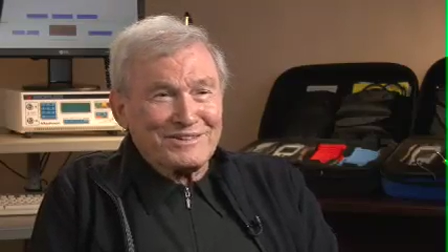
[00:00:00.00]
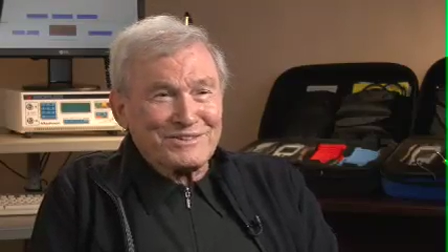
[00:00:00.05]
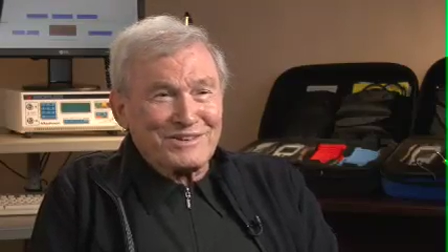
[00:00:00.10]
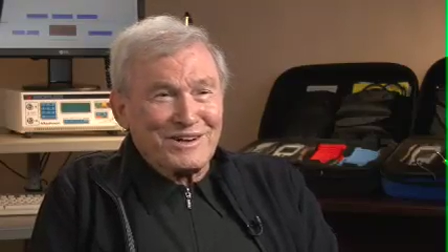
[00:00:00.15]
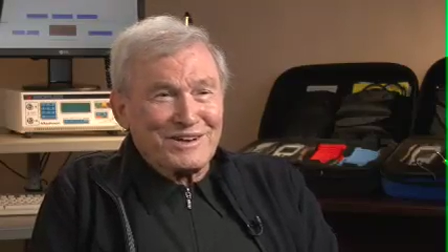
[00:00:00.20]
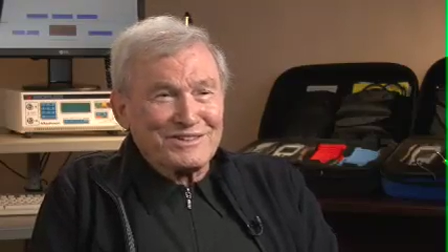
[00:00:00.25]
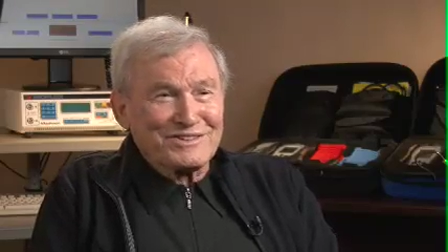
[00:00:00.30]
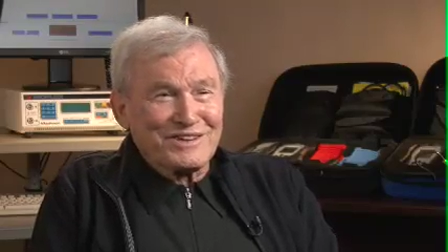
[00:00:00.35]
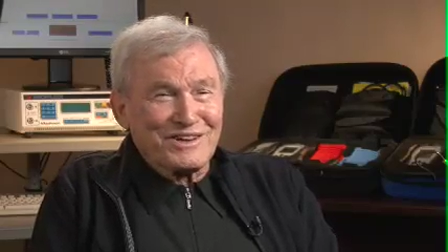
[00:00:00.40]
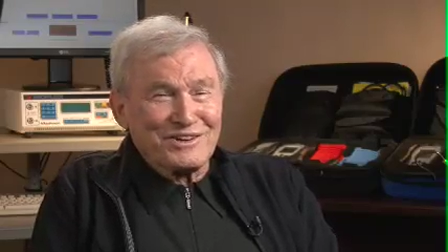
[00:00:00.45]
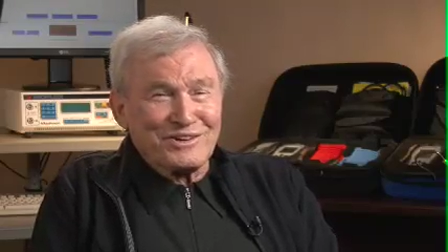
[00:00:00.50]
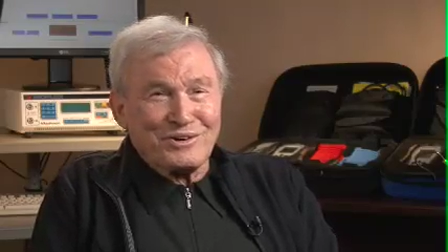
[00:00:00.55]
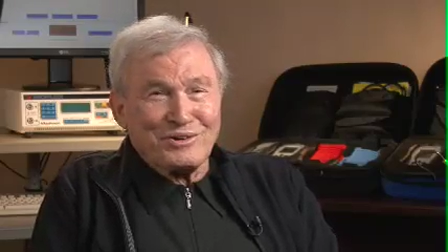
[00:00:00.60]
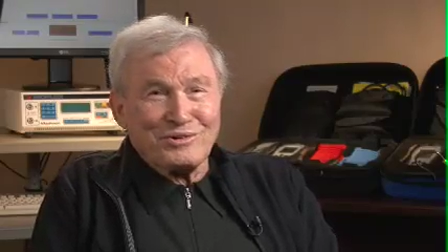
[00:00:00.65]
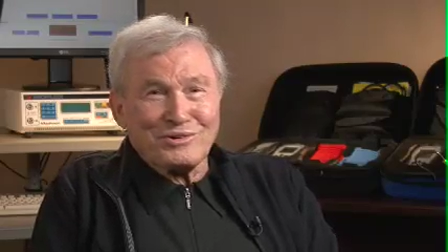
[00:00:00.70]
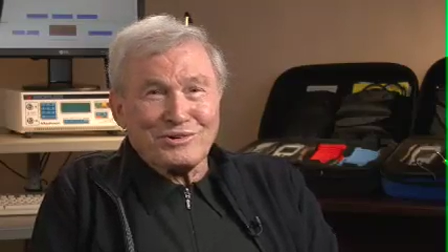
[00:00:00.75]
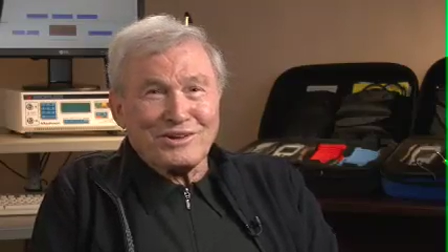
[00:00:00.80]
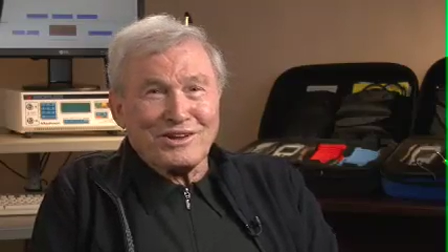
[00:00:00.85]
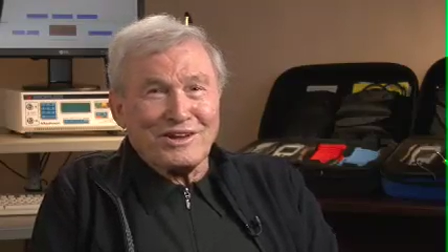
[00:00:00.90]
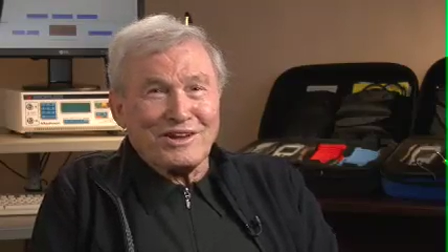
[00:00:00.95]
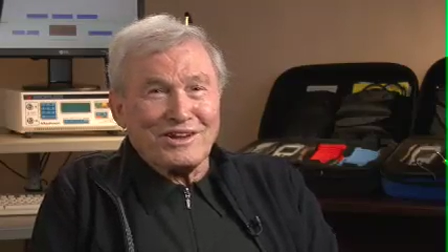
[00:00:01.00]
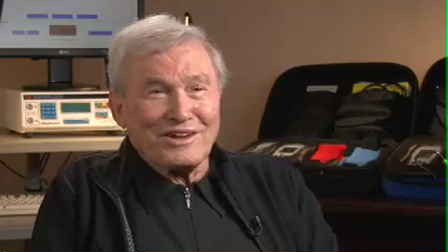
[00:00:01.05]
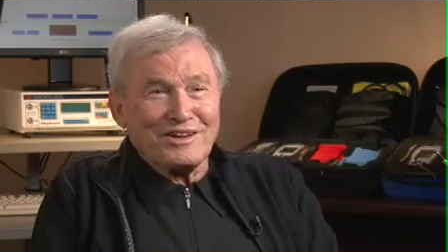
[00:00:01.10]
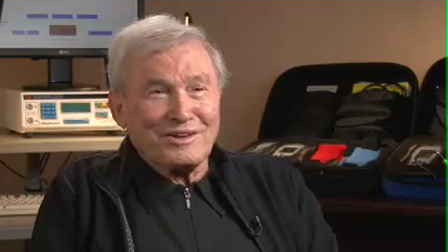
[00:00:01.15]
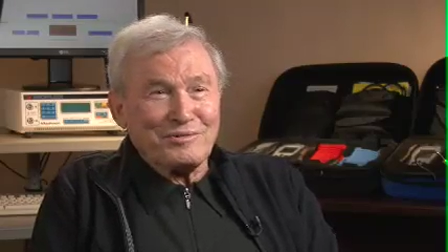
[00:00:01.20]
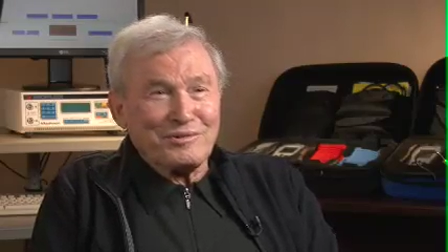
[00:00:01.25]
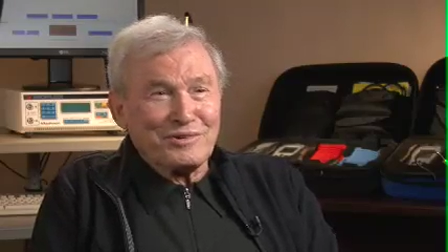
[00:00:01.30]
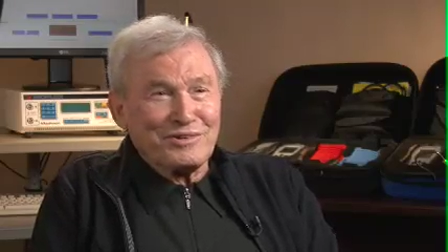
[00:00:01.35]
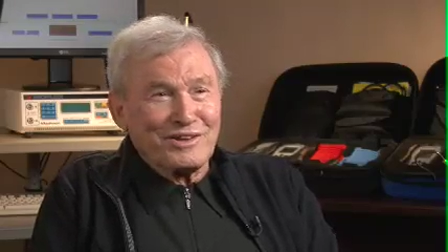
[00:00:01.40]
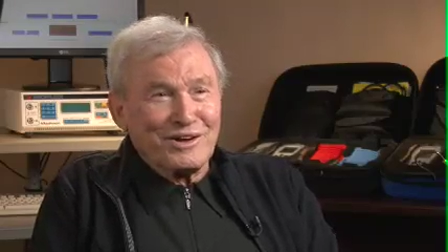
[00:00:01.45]
so I said
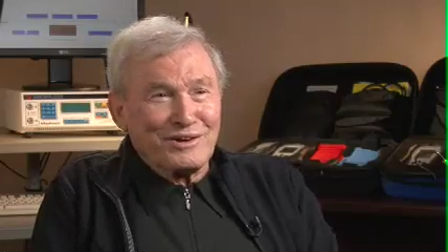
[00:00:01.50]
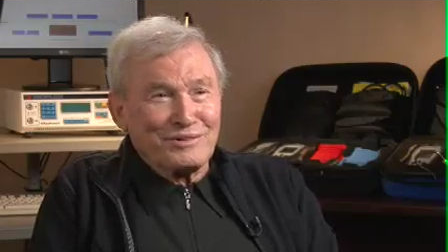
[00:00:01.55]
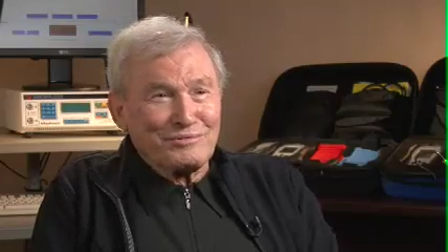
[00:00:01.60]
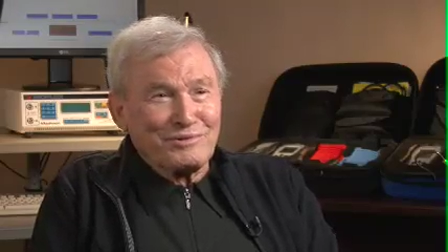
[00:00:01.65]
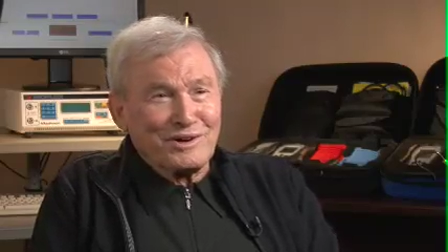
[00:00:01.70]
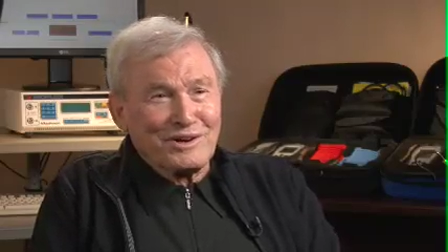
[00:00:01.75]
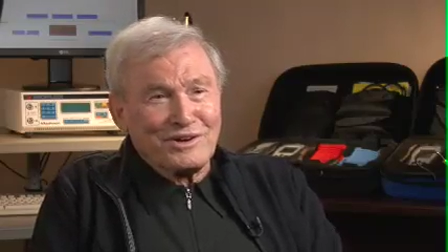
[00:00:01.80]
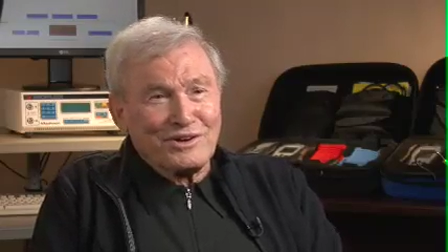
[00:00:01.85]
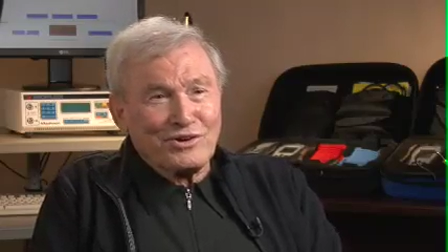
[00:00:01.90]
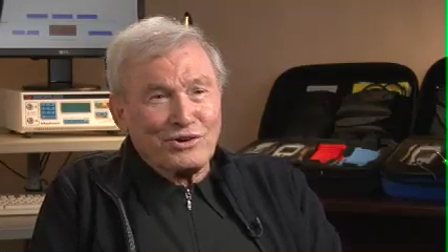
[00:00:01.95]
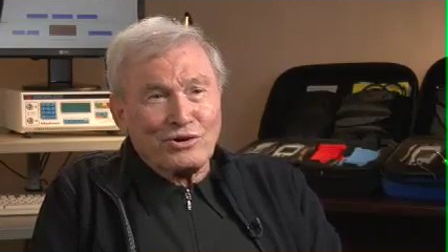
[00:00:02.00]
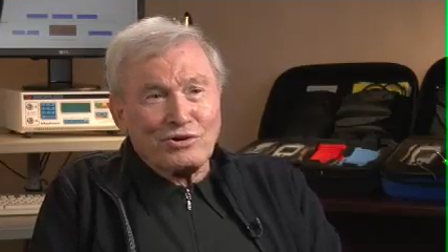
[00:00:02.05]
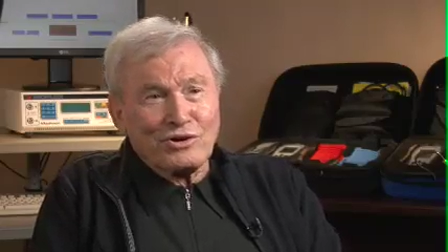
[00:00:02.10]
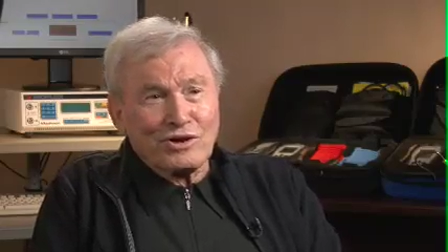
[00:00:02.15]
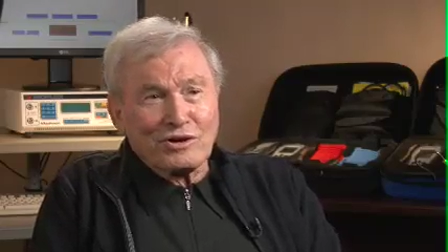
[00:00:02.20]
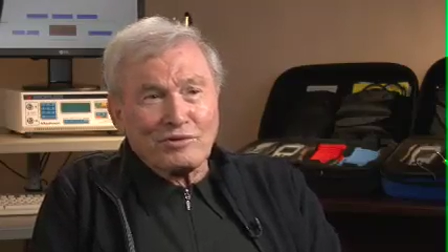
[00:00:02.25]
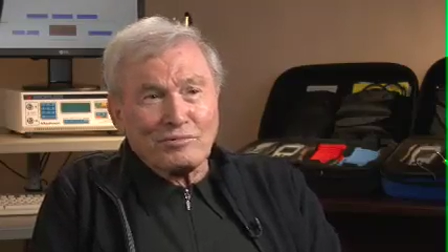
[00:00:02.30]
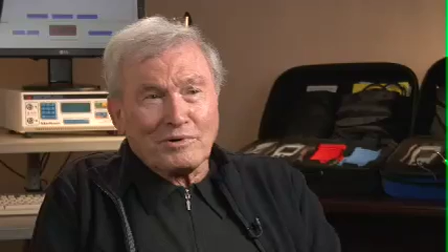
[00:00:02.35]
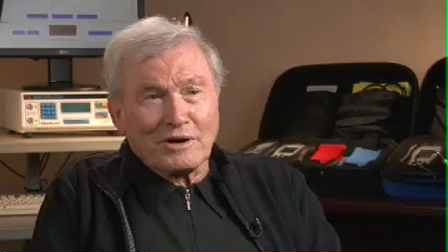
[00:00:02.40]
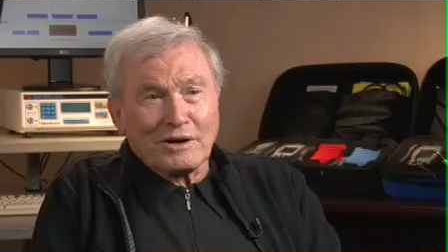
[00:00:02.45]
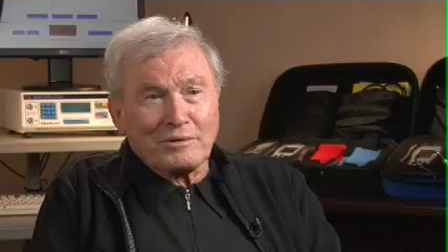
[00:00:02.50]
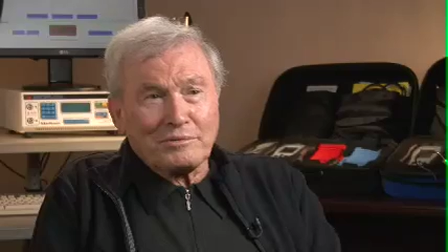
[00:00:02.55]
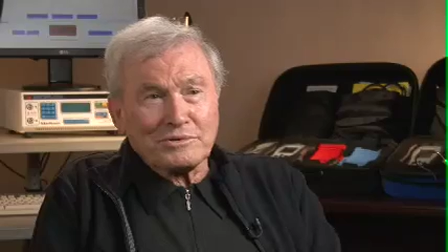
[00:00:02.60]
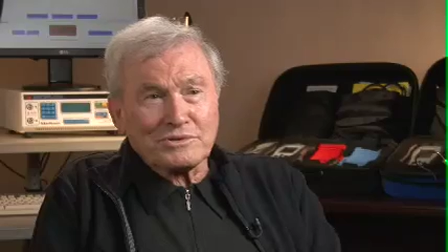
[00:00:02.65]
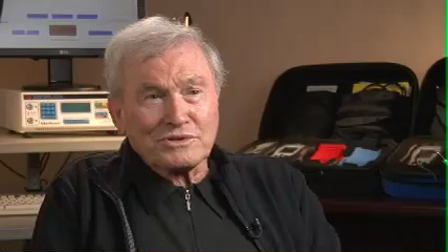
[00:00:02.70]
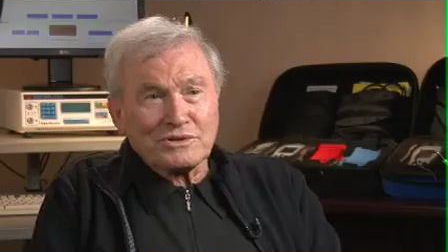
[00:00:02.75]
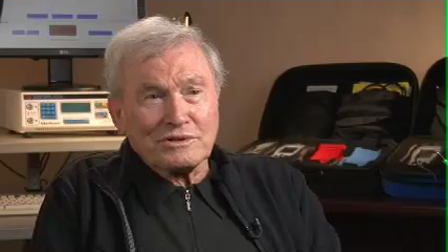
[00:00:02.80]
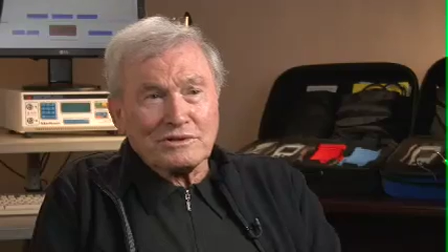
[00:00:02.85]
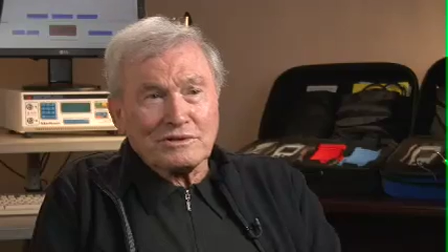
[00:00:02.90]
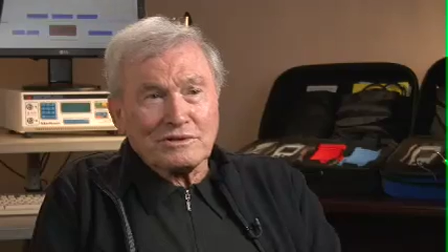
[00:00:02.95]
okay without really knowing what I
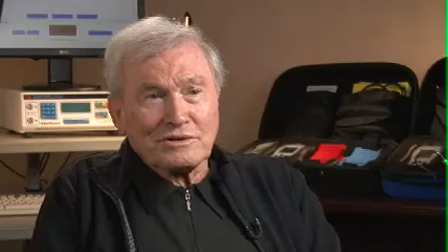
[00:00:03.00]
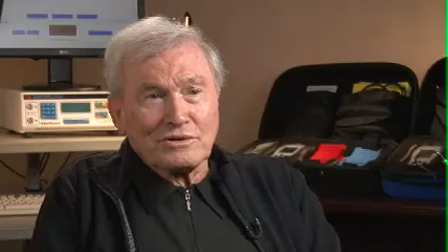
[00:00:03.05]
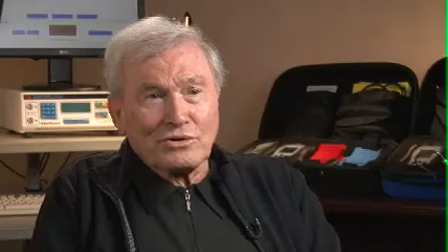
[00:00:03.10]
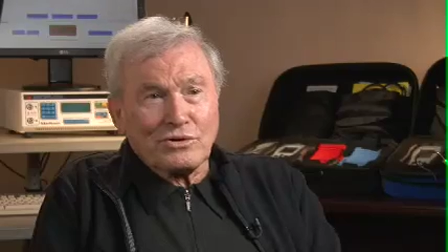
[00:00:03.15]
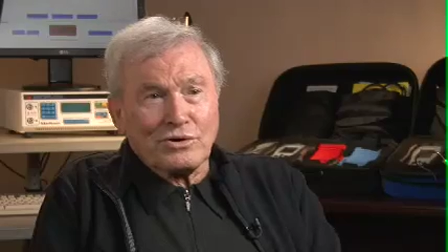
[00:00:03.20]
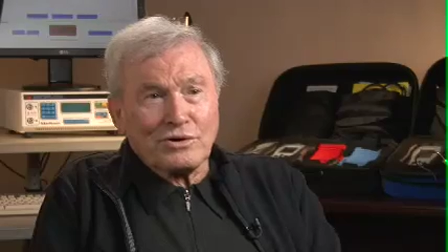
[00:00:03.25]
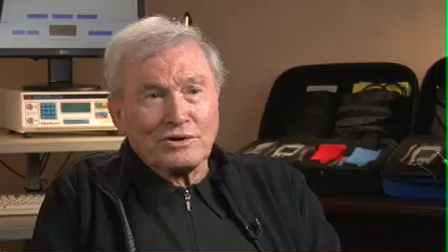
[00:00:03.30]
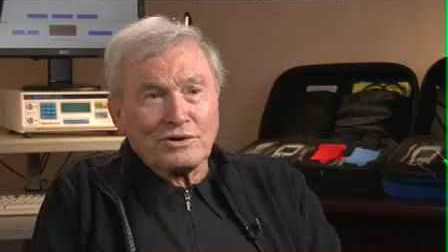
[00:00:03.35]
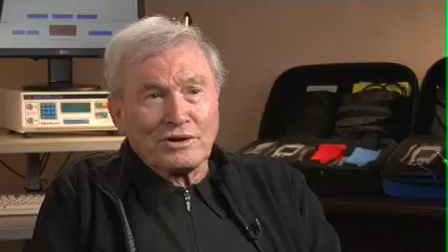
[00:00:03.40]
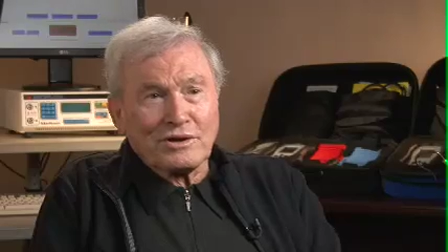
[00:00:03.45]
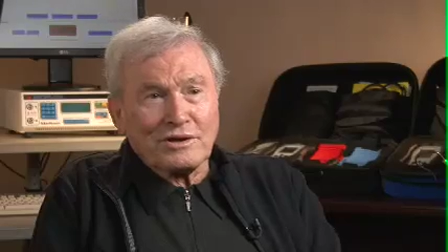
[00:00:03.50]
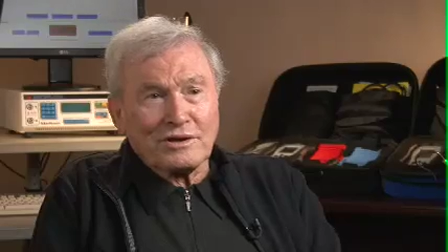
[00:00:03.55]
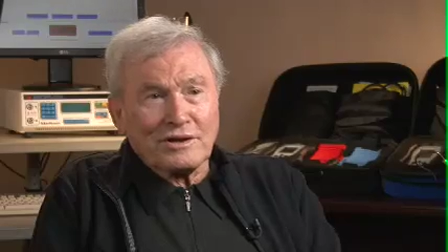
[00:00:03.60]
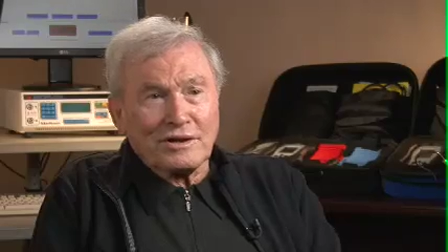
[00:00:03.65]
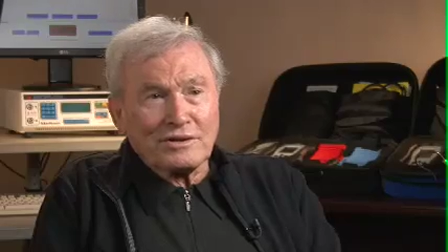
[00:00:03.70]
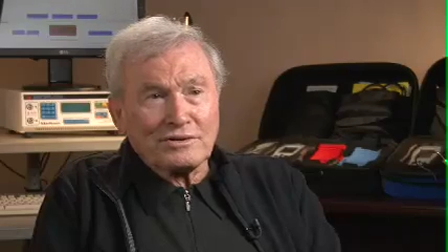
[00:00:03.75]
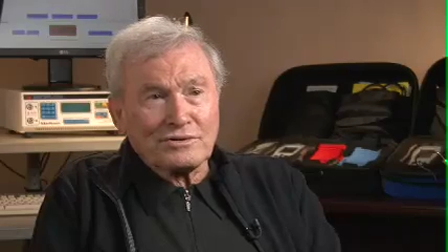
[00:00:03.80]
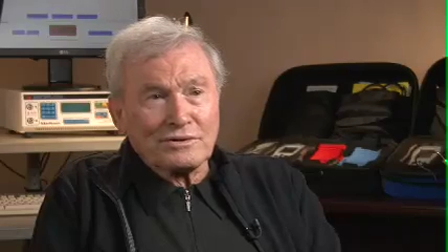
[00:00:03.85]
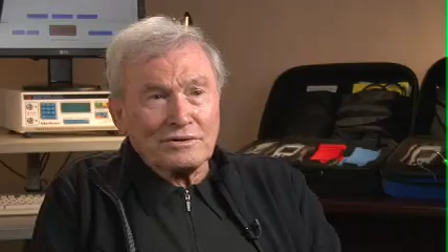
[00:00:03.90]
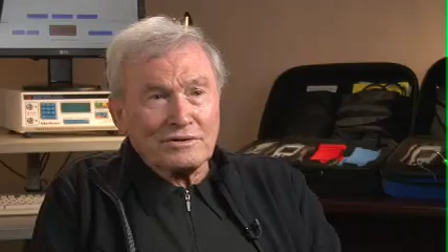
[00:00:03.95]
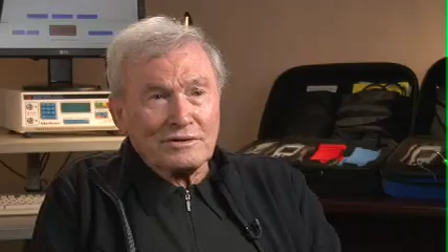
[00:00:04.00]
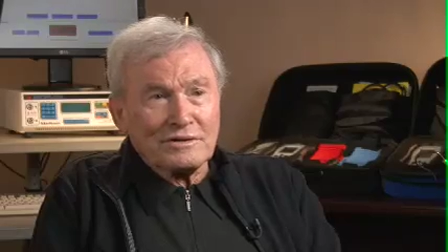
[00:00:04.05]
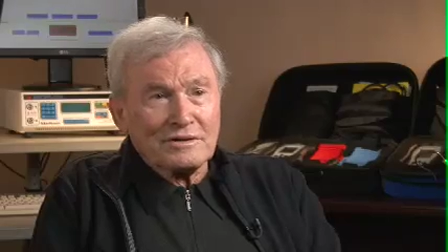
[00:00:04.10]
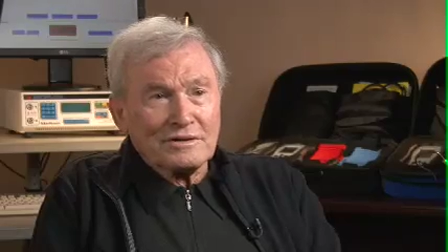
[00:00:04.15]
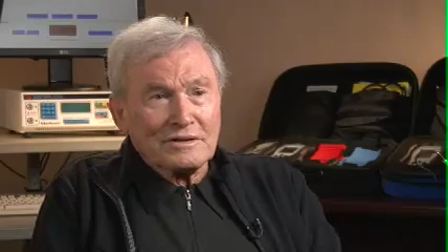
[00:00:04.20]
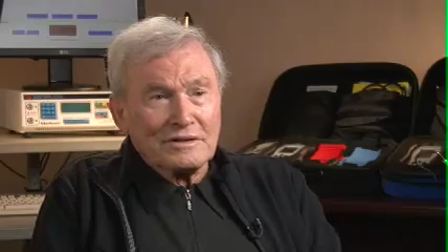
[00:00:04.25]
was going to get into.